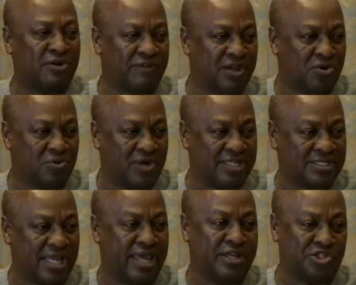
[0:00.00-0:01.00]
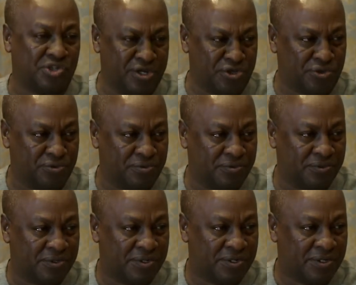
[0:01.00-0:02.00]
of ECOWAS, I enjoin you
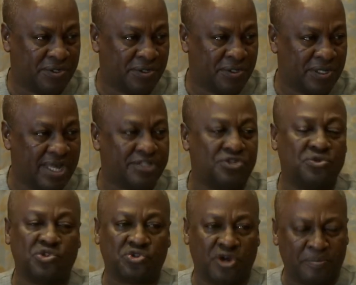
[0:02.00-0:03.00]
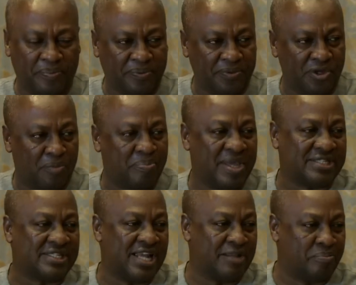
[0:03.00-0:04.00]
that you drop your
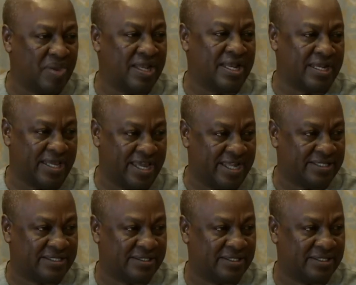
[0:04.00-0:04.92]
personal pain and hurt